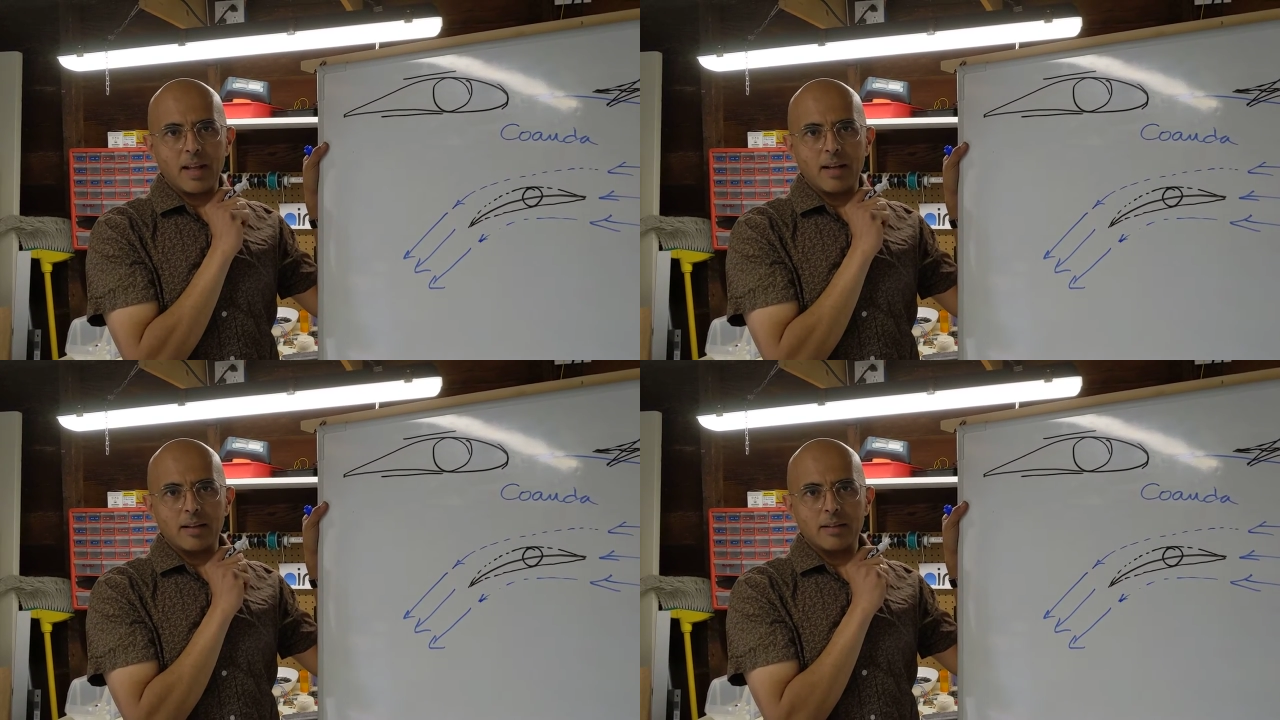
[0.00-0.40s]

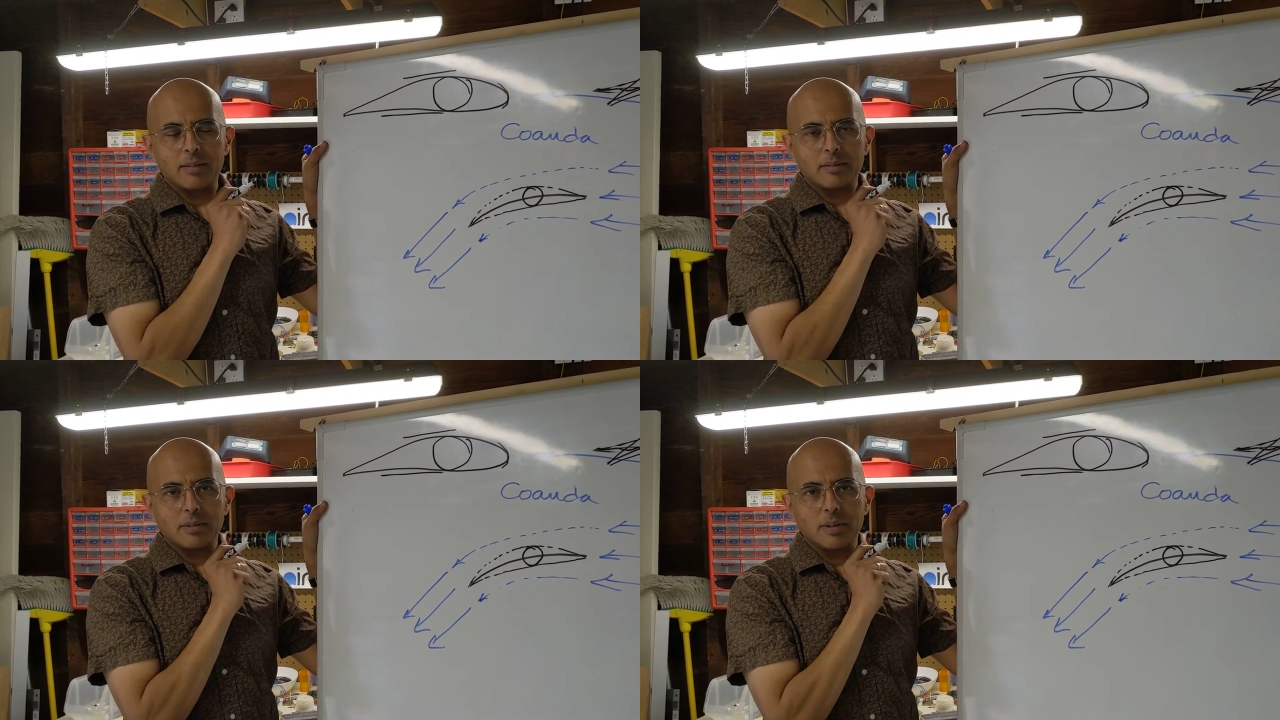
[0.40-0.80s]
of
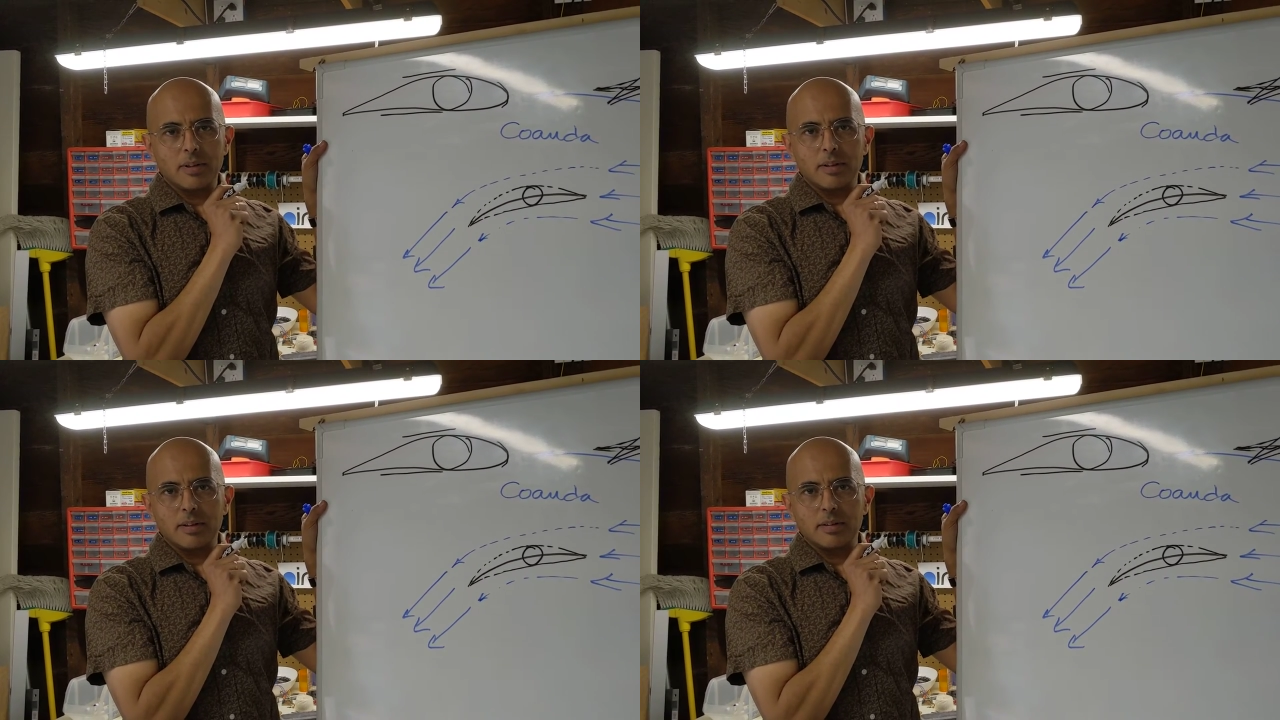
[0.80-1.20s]
the
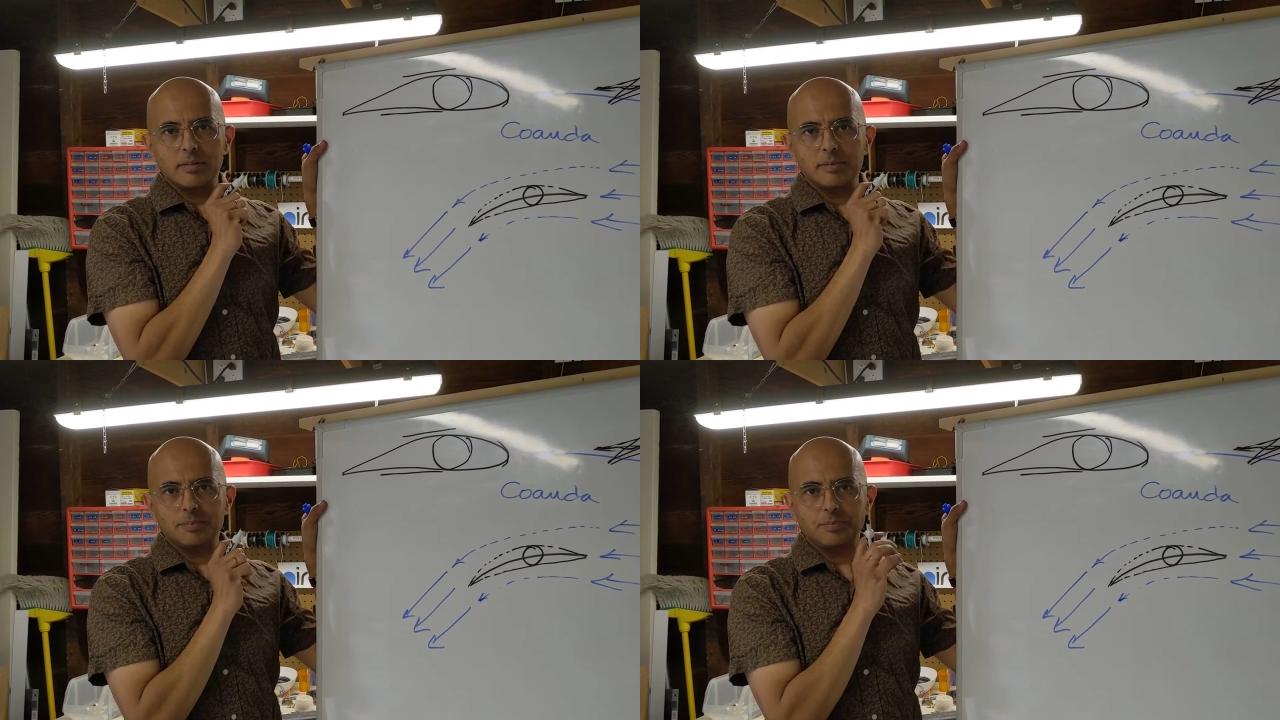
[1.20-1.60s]

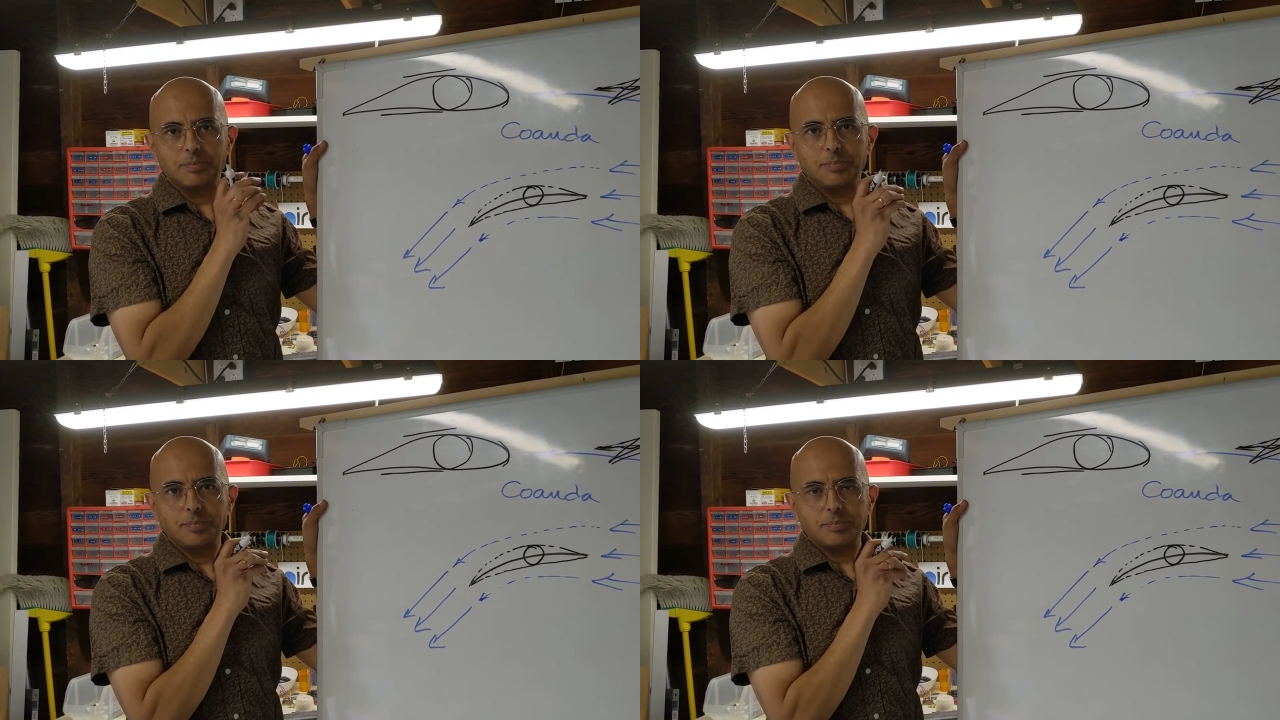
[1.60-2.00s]
cross
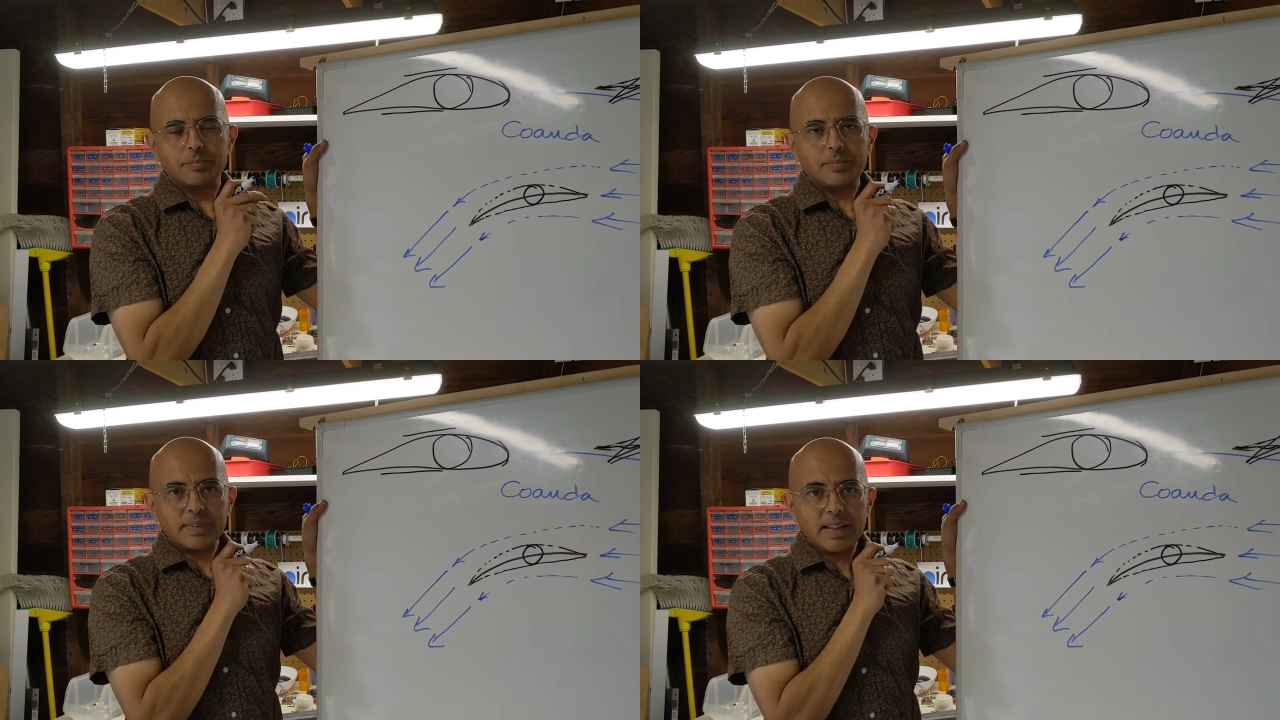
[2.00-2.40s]
section of the
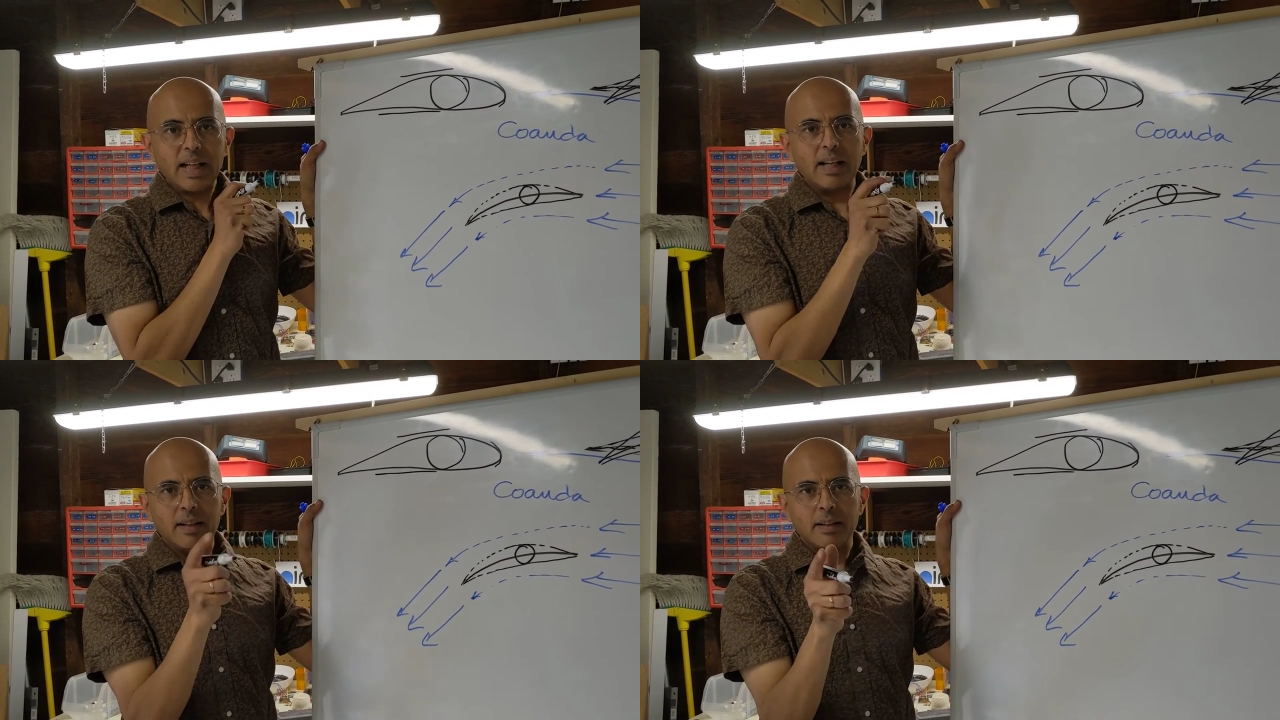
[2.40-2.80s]
wing. It's not
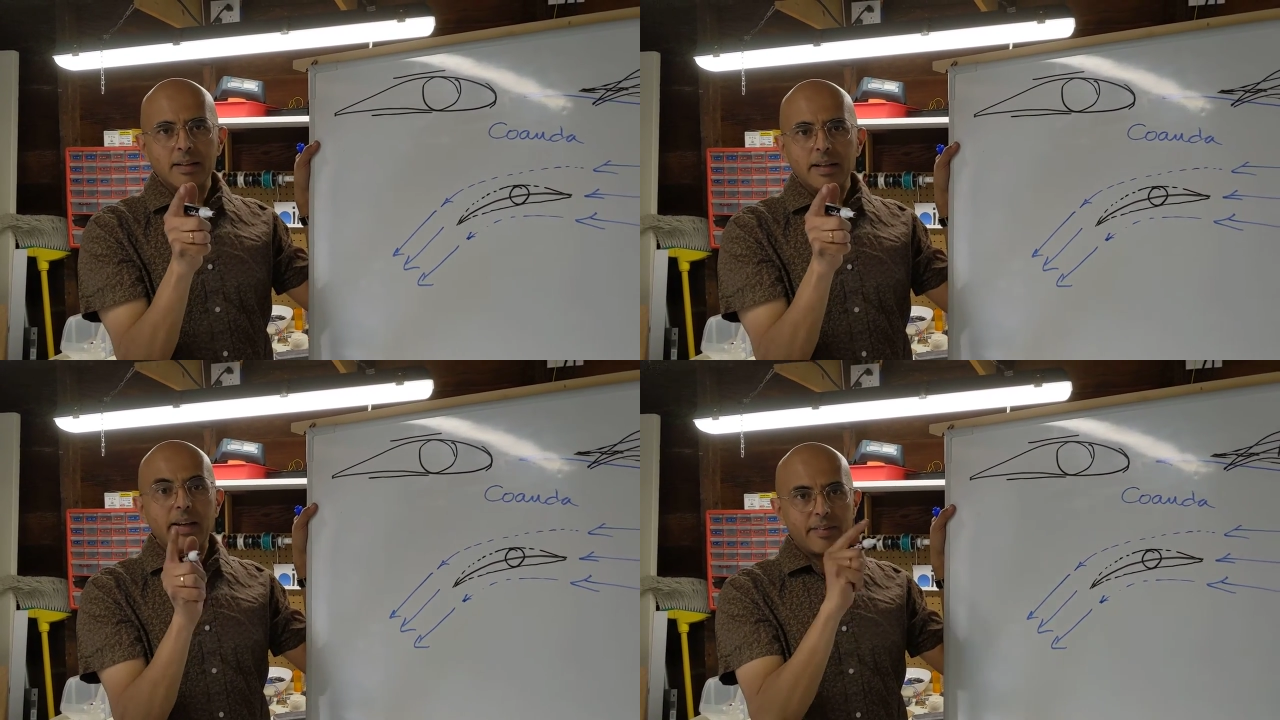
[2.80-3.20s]
the whole
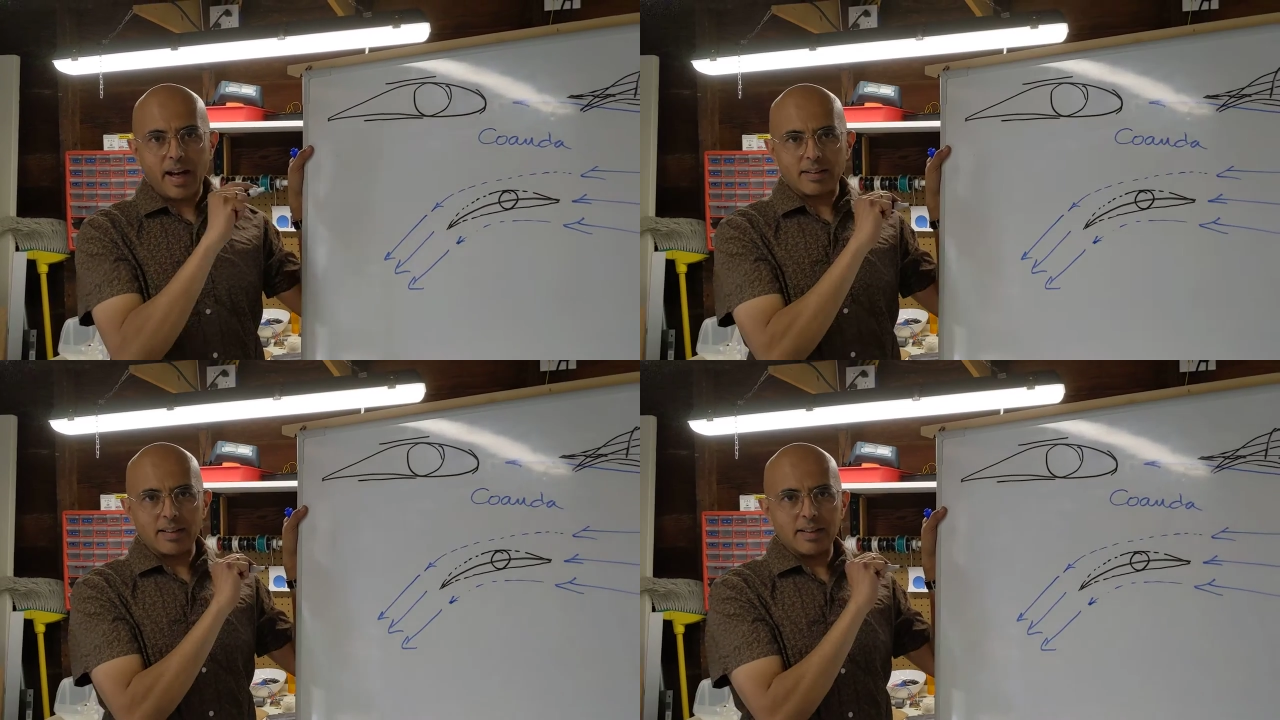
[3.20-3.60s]
wing.
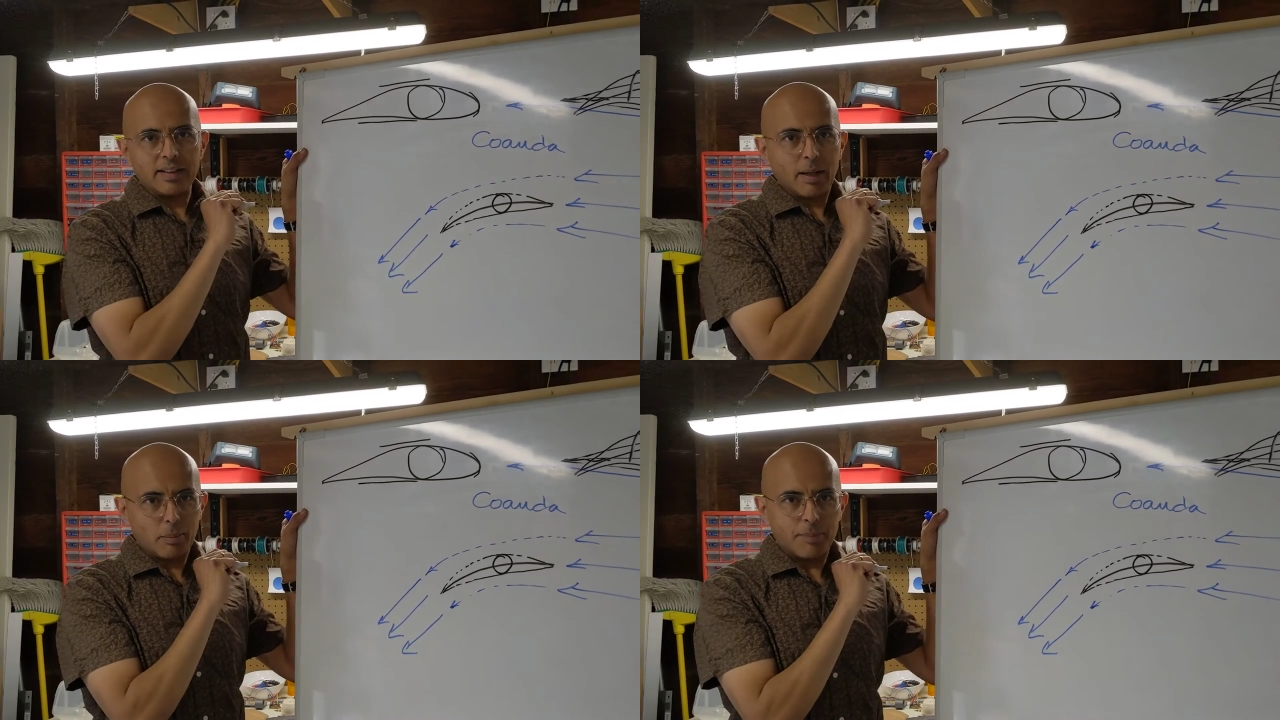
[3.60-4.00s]
Exactly.
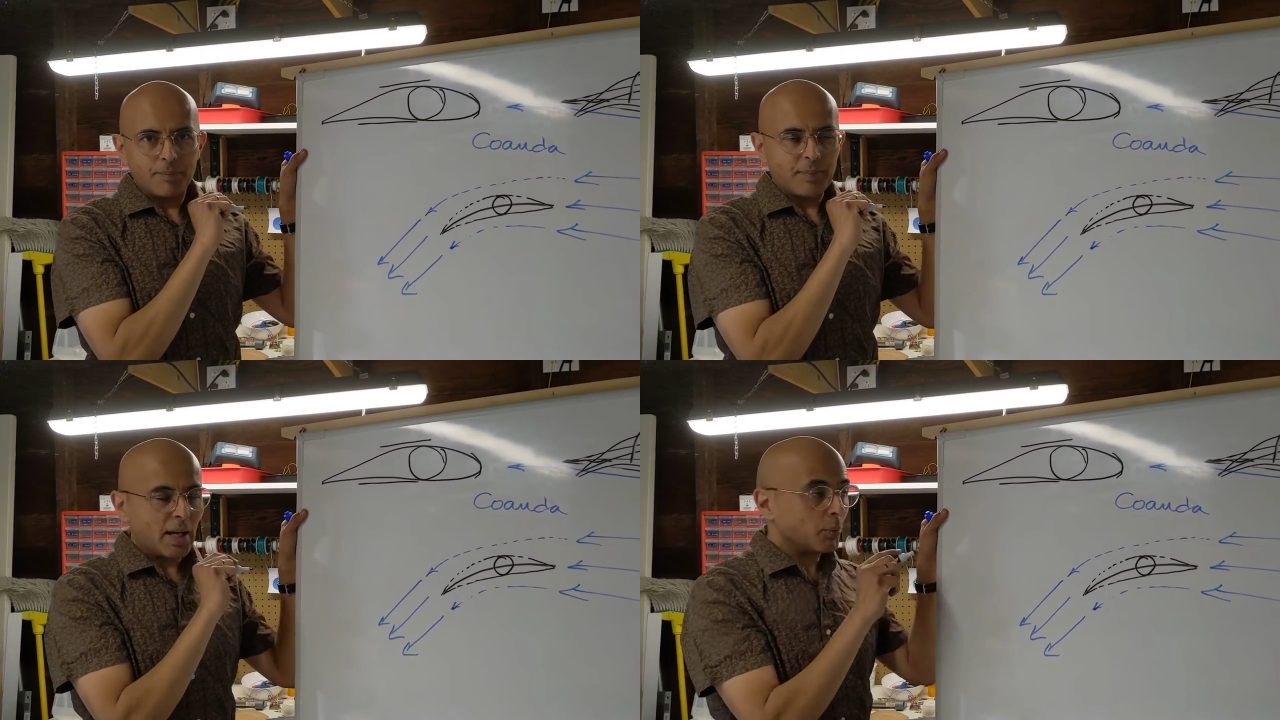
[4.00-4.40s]
Okay. Yeah.